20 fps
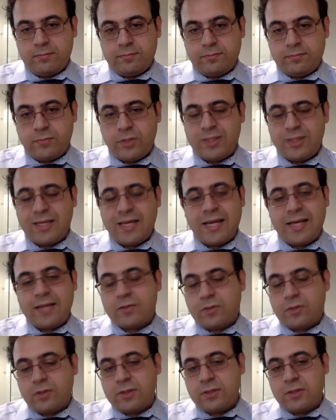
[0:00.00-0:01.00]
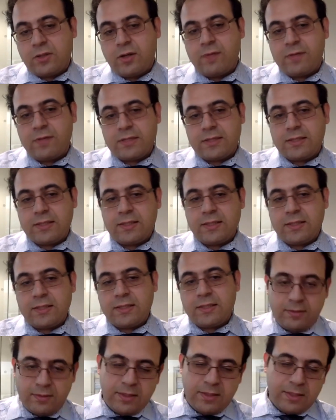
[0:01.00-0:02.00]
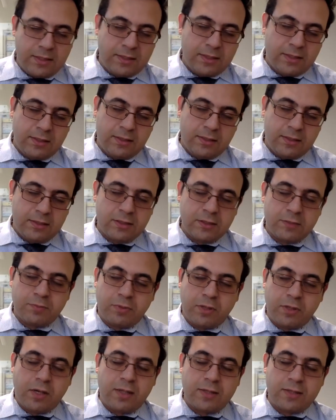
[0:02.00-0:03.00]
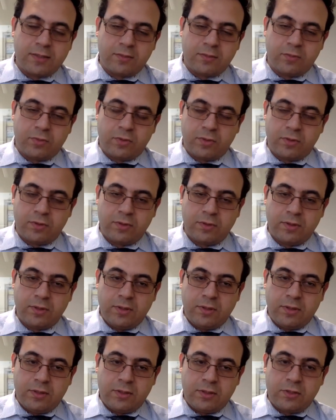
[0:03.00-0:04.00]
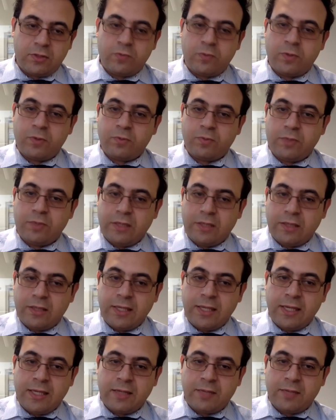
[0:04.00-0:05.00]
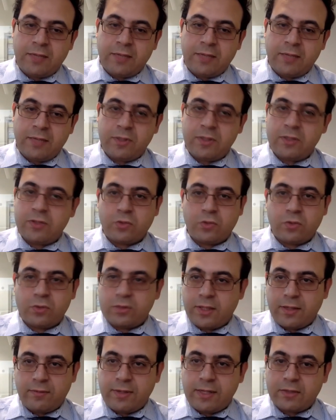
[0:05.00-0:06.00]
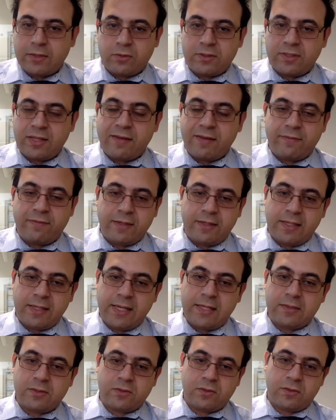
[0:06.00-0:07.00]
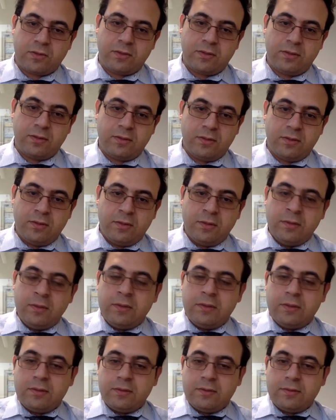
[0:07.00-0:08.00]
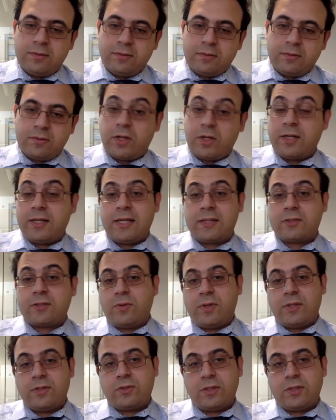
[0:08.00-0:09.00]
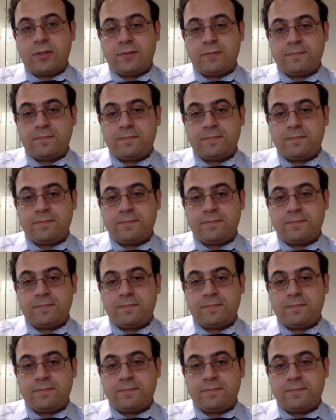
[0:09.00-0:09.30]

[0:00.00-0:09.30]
But the answer is obviously uh, this is plausible. This is what we think, but there's no direct or definite answer. Sorry. Next question.